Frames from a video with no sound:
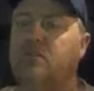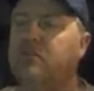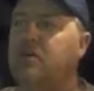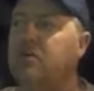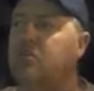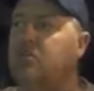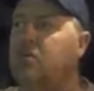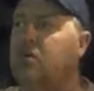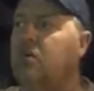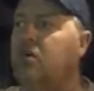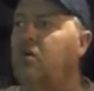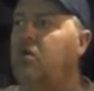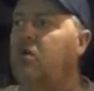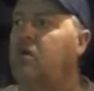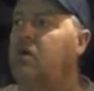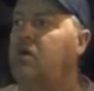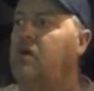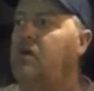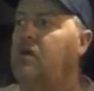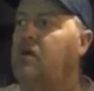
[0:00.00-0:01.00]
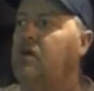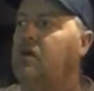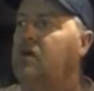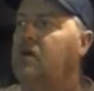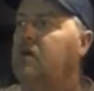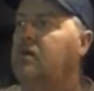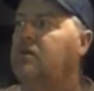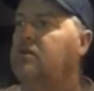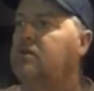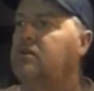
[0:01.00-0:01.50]
Velcro.
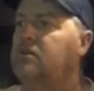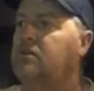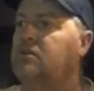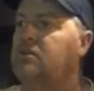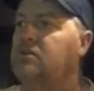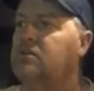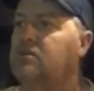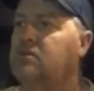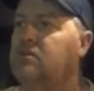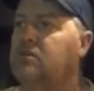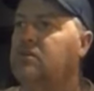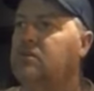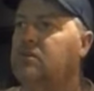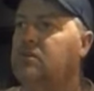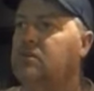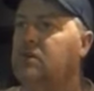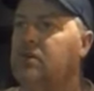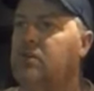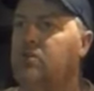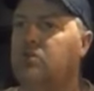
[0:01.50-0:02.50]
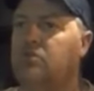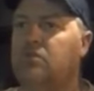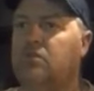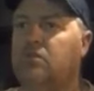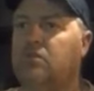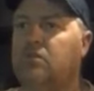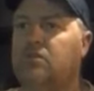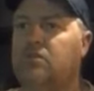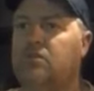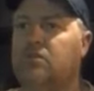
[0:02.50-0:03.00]
And,
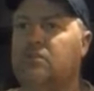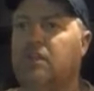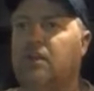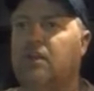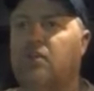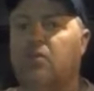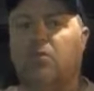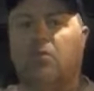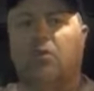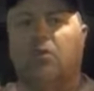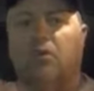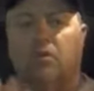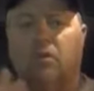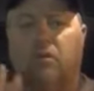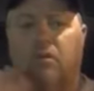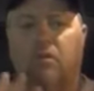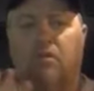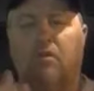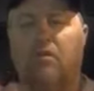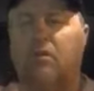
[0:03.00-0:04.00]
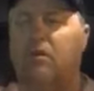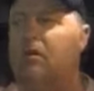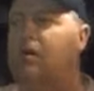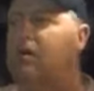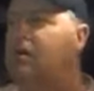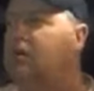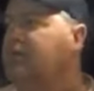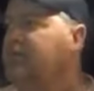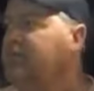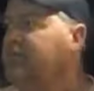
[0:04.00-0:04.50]
It doesn't stick no more.
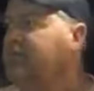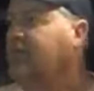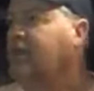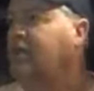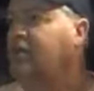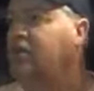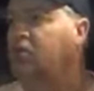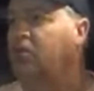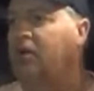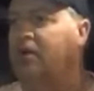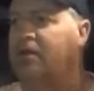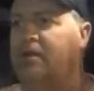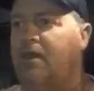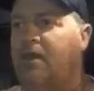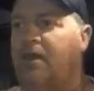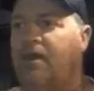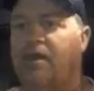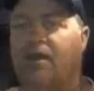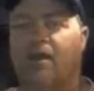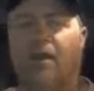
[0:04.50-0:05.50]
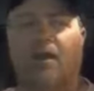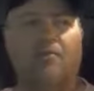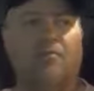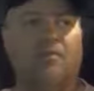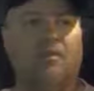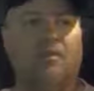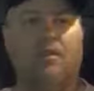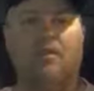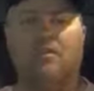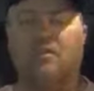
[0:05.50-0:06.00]
I don't know what the heck
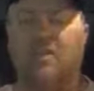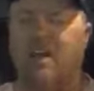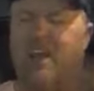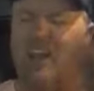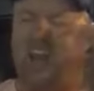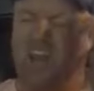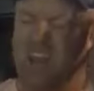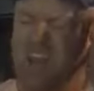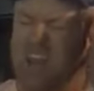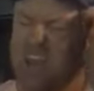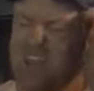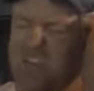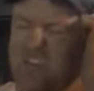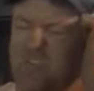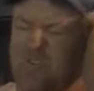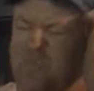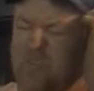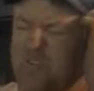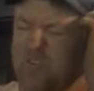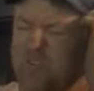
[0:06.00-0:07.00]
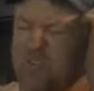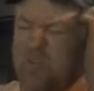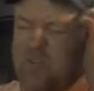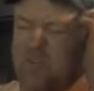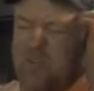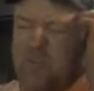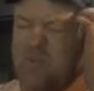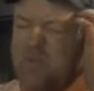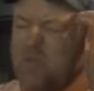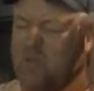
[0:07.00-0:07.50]
happened to that. I asked the folks at
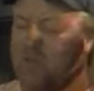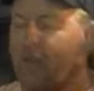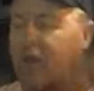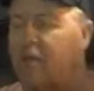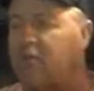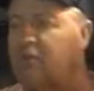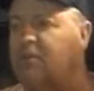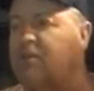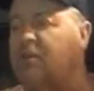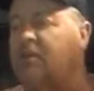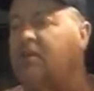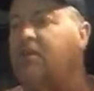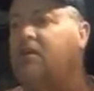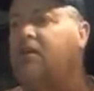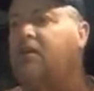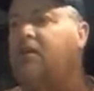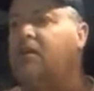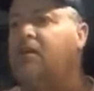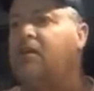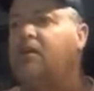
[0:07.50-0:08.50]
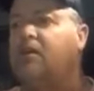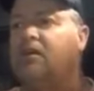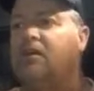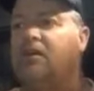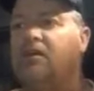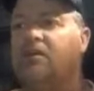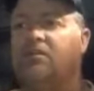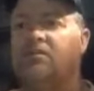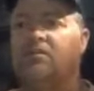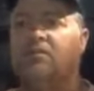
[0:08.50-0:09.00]
Peterbilt. I was there
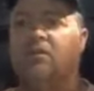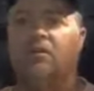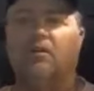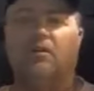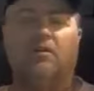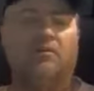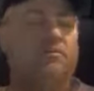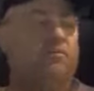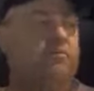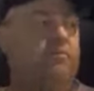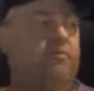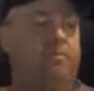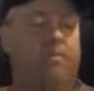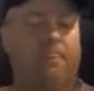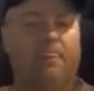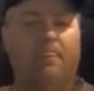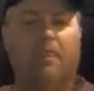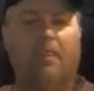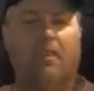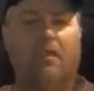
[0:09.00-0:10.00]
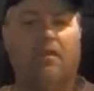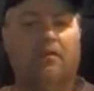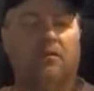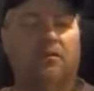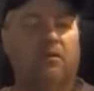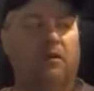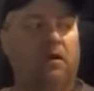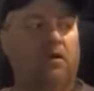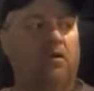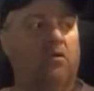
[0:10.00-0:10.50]
getting, I
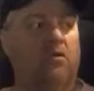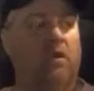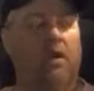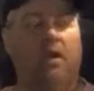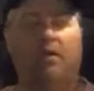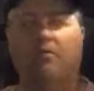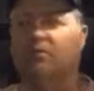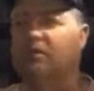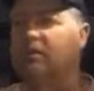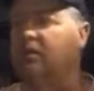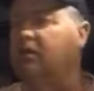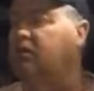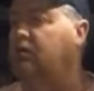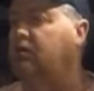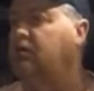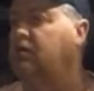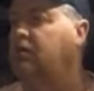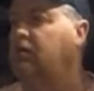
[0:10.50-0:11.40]
don't know what I was getting.